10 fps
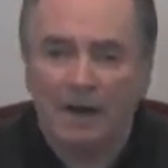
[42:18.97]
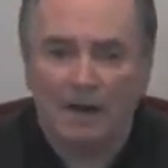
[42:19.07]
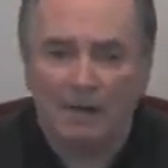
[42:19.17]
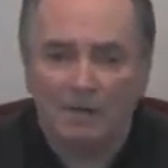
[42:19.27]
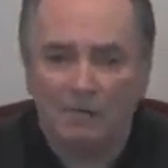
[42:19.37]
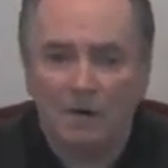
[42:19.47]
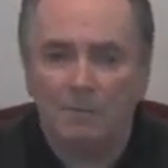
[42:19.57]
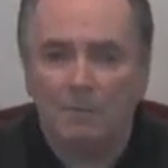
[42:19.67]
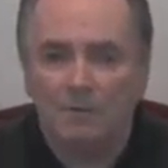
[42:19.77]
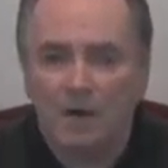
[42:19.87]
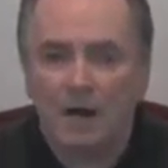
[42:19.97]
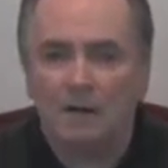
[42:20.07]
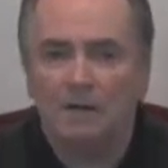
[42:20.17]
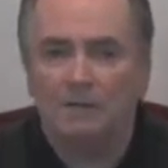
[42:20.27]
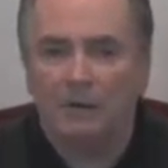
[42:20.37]
had incredible
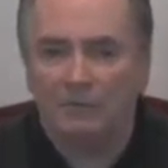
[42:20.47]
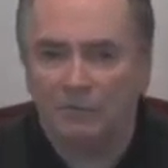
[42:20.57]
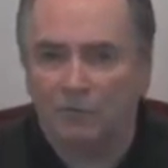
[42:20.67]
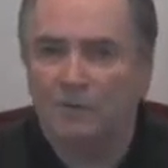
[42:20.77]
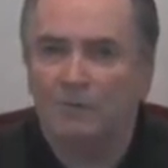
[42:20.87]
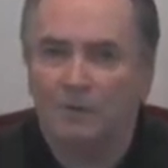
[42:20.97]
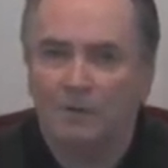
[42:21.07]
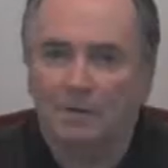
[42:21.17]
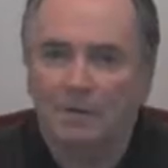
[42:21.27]
knowledge of Scripture,